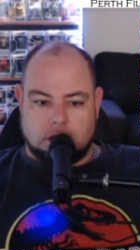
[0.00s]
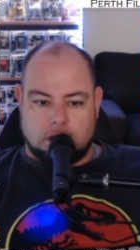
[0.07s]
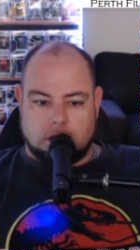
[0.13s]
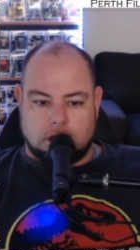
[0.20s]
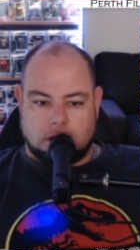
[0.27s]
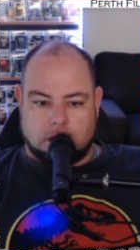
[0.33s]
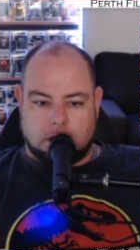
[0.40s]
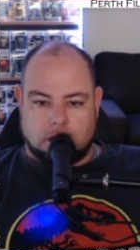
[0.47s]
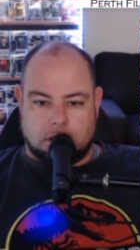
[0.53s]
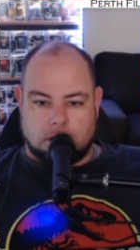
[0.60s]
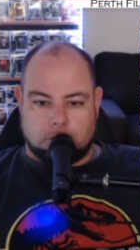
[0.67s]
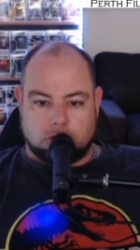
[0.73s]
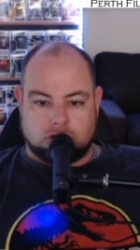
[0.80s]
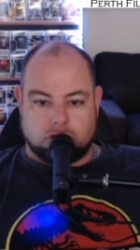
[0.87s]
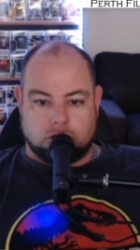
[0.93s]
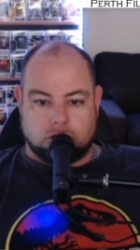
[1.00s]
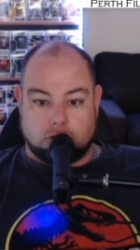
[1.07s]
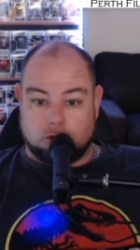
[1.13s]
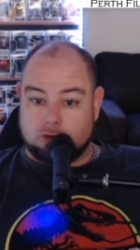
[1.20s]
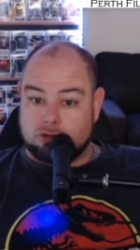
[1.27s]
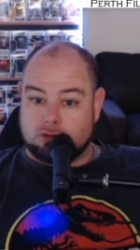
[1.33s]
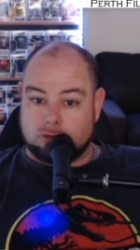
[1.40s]
Most of the
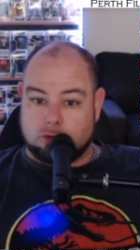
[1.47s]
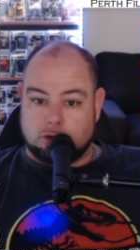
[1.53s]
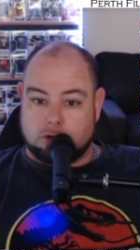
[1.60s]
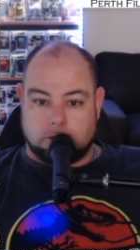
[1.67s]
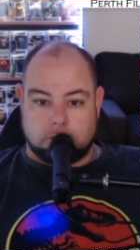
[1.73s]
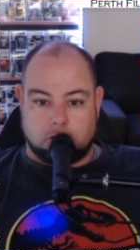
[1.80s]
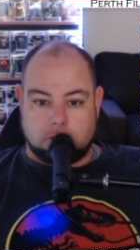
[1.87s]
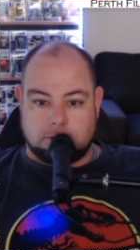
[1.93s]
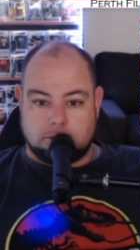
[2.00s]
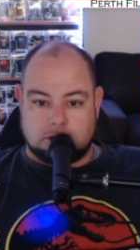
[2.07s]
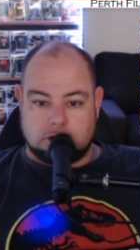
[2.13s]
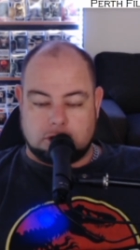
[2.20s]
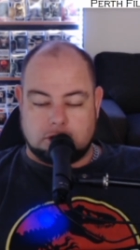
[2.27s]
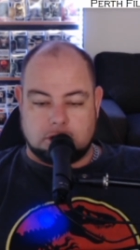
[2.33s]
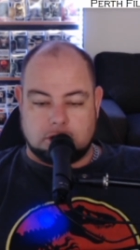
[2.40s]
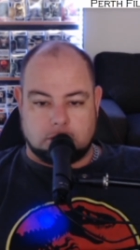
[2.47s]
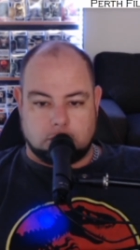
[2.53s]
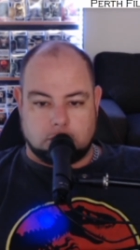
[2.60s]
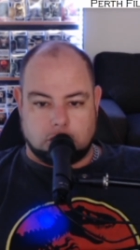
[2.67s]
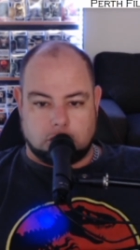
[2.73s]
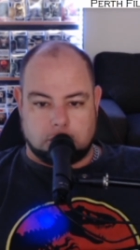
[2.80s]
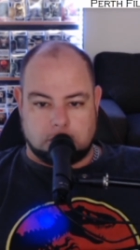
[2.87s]
crew sorted at the moment.
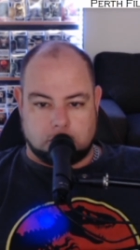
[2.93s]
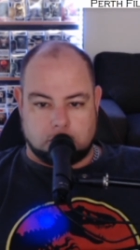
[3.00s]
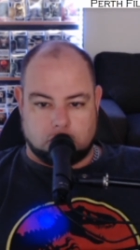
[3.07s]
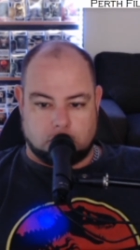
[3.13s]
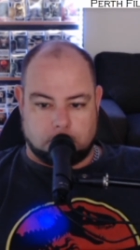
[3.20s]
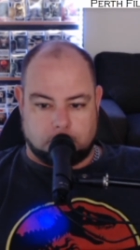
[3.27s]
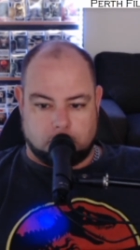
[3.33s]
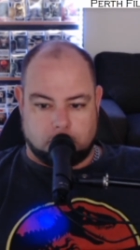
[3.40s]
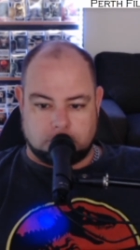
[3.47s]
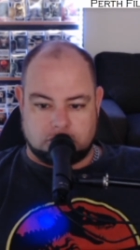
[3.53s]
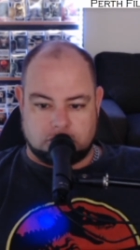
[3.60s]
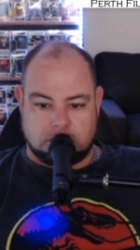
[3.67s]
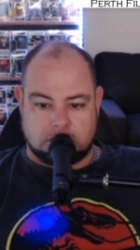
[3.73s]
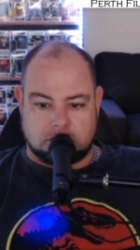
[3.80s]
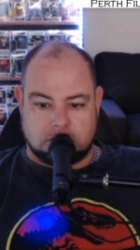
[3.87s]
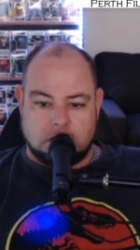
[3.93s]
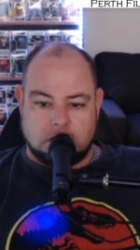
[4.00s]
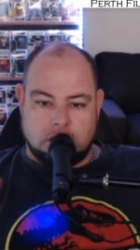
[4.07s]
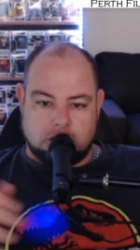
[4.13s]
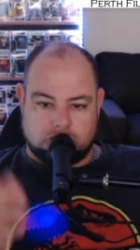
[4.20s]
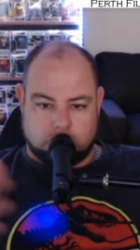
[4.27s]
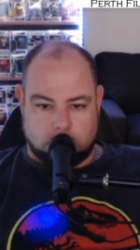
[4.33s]
We're going to be working on props next.
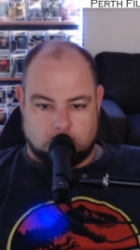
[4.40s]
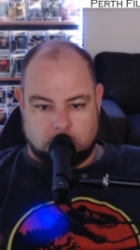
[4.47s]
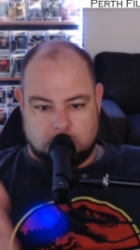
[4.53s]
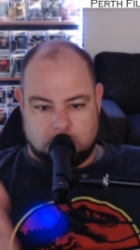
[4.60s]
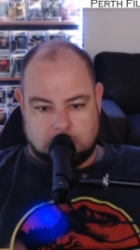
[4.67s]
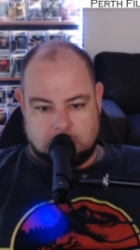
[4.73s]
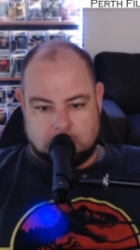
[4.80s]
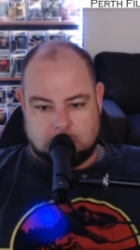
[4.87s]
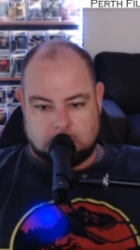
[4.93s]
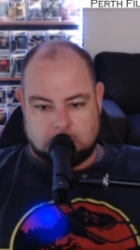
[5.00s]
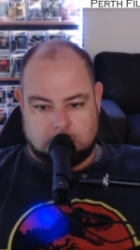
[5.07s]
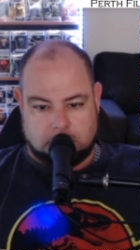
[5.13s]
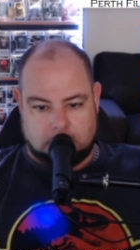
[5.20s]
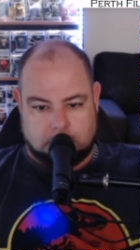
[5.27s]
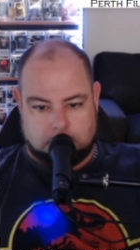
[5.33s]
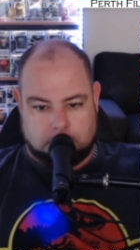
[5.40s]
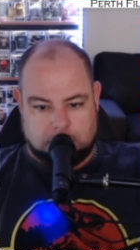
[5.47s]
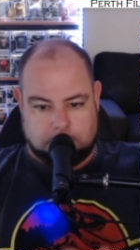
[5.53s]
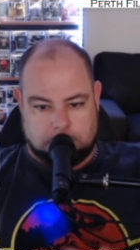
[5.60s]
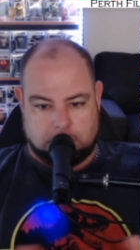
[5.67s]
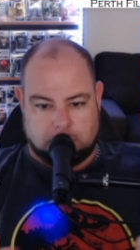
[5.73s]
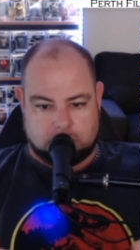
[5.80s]
So we're in the
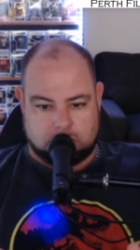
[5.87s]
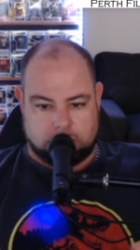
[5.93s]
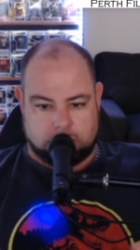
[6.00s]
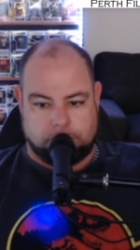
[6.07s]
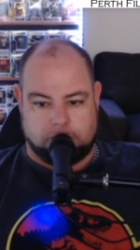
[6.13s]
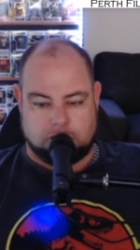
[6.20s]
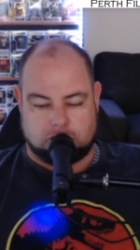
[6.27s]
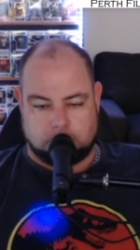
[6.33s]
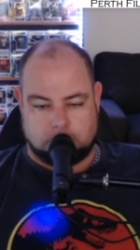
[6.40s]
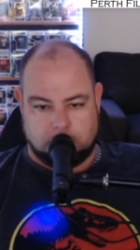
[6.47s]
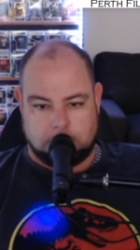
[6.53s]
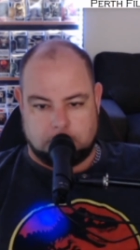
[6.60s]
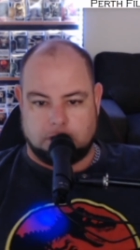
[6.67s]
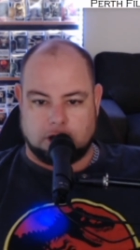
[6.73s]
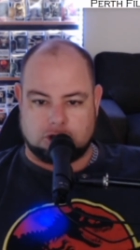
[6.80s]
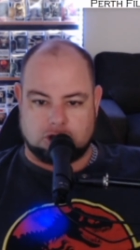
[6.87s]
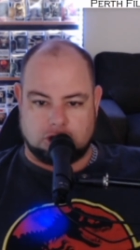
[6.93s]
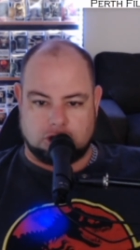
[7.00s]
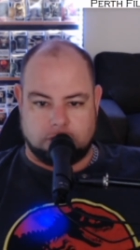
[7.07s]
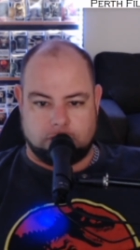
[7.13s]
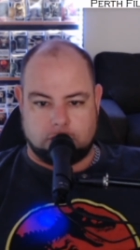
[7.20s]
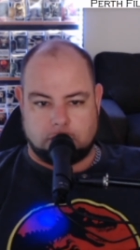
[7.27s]
pre-production of everything. So pre-production,
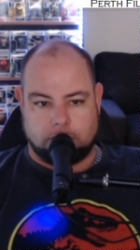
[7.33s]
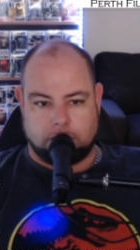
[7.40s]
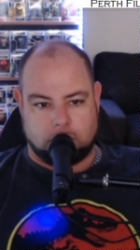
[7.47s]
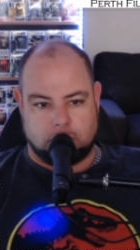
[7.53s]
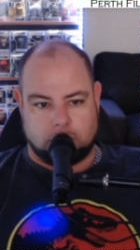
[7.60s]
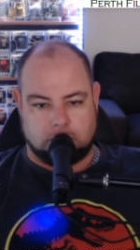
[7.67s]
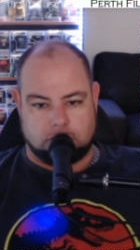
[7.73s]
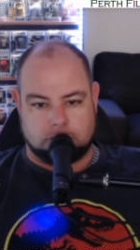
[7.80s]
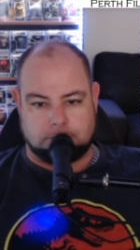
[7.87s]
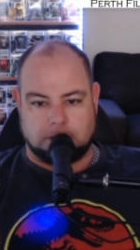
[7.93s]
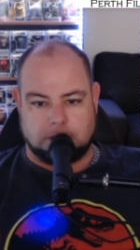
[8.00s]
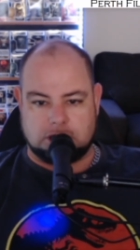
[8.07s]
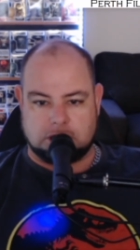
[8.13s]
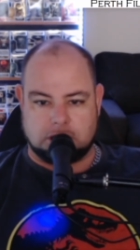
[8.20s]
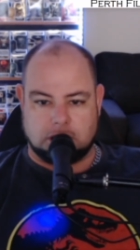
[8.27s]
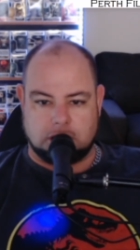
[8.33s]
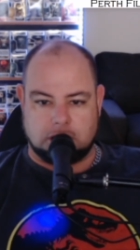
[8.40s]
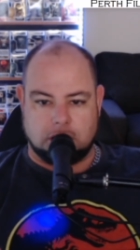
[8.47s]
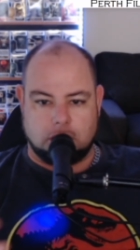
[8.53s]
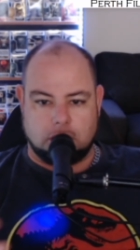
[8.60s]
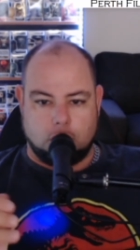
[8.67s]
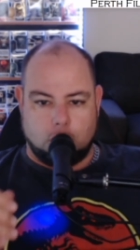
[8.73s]
to give you a rough idea, is
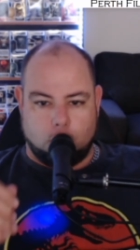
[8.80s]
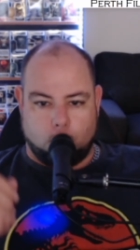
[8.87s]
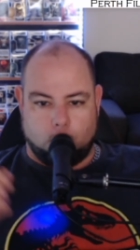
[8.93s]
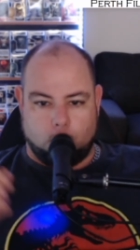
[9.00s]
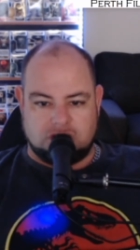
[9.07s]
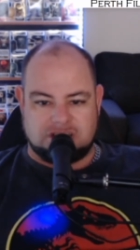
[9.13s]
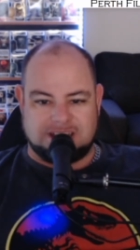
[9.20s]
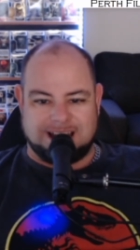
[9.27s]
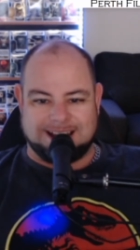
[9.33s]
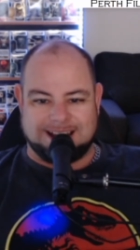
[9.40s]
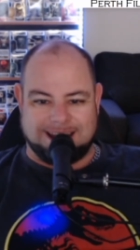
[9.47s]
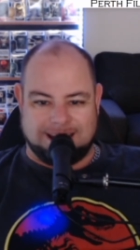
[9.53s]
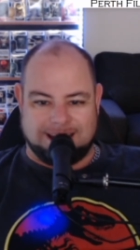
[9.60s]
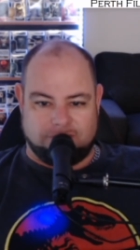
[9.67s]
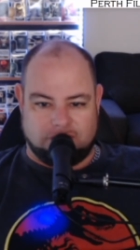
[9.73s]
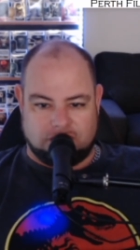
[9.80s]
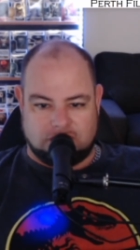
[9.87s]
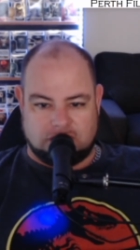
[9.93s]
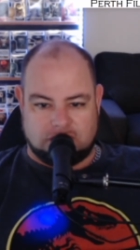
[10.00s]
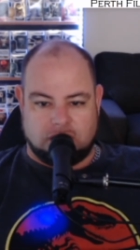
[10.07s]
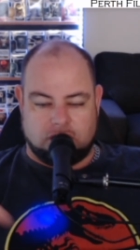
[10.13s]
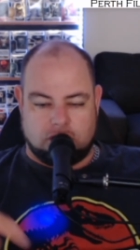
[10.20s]
basically when you start getting everything
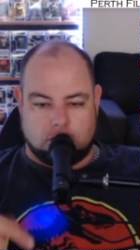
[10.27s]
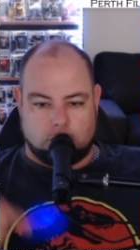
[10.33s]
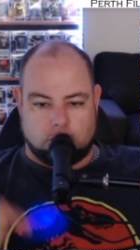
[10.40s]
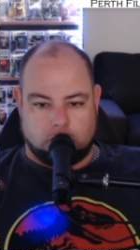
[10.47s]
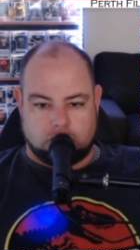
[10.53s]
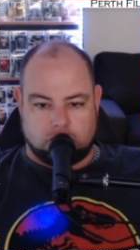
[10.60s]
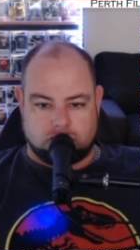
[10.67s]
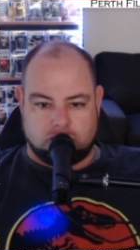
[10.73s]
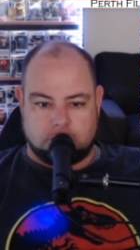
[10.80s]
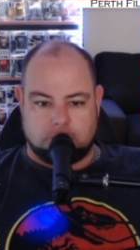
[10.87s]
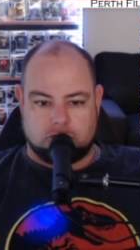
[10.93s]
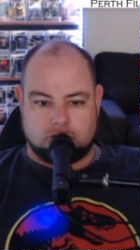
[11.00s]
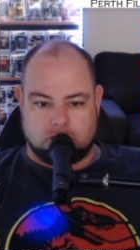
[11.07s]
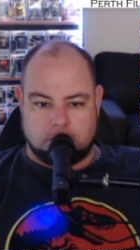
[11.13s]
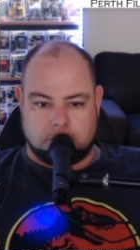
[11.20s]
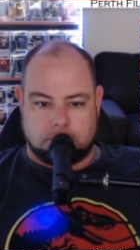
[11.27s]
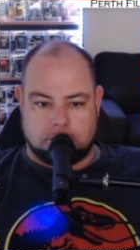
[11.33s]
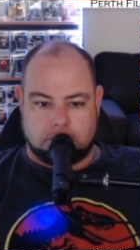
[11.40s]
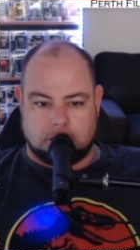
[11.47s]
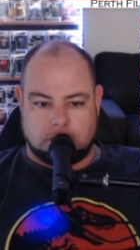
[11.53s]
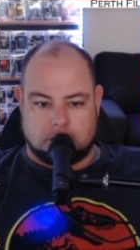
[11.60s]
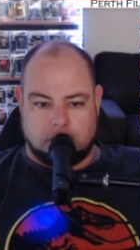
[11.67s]
together. You write the script. The
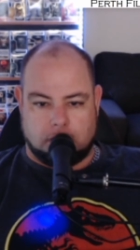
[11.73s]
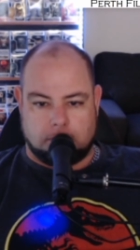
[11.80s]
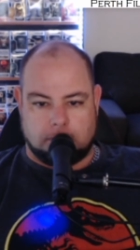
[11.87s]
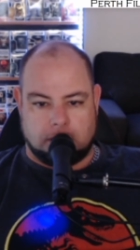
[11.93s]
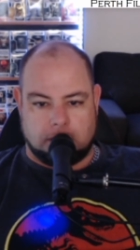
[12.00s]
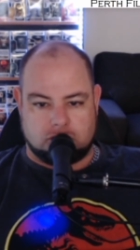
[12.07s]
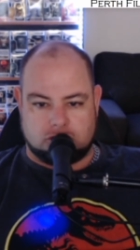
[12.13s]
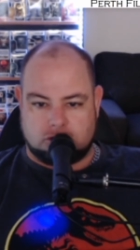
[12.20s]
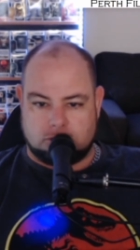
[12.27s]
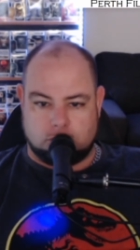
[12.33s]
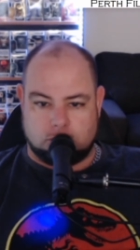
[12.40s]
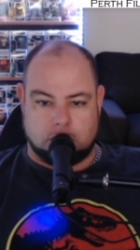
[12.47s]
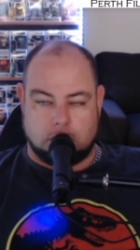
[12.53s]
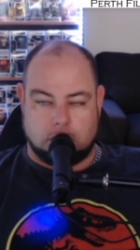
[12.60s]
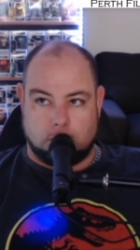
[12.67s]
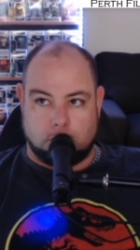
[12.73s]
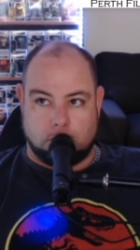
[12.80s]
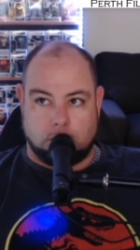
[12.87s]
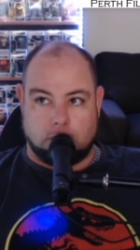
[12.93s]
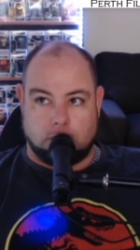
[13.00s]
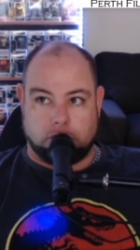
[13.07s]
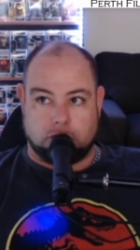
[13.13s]
script has, well,
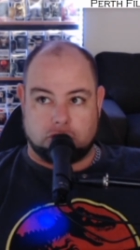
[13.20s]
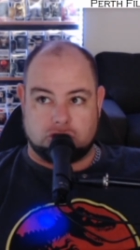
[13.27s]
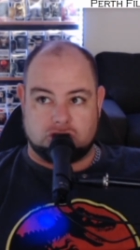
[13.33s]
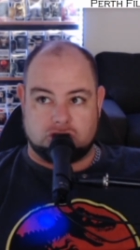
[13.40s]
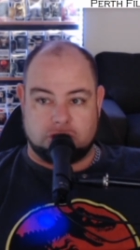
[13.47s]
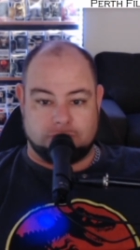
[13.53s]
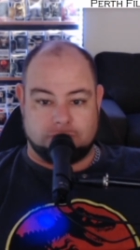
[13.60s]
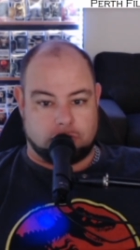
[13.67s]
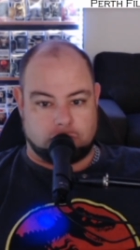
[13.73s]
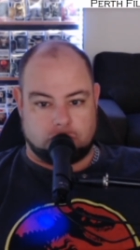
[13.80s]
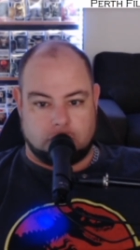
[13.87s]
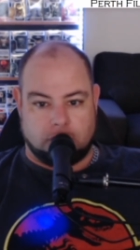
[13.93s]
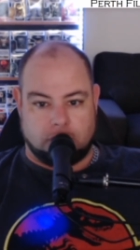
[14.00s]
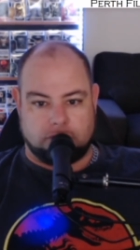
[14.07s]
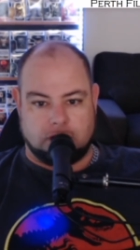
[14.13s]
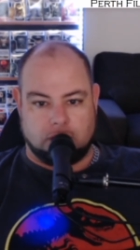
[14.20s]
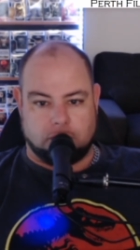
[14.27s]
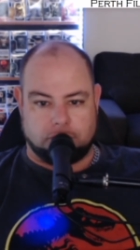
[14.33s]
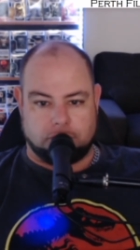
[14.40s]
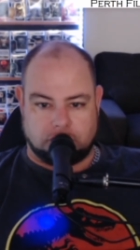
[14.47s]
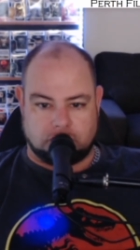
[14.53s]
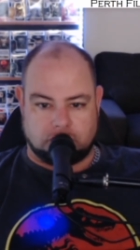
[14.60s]
we're on the seventh draft
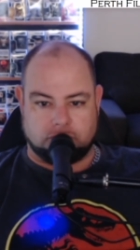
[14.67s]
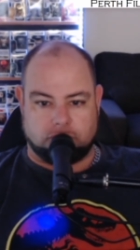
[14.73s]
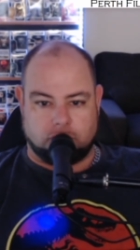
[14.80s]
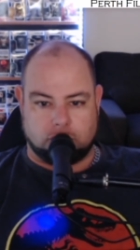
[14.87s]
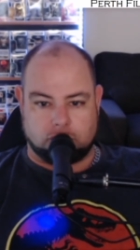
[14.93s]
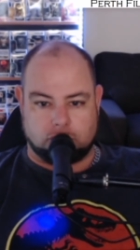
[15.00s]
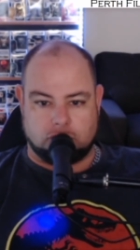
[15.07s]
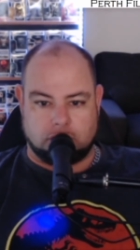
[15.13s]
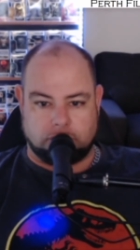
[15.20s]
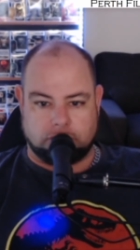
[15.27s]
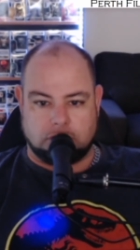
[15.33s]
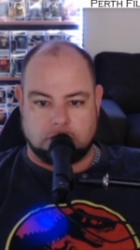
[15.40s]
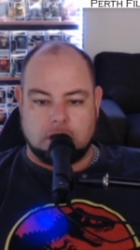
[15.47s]
now. I think that's the final draft.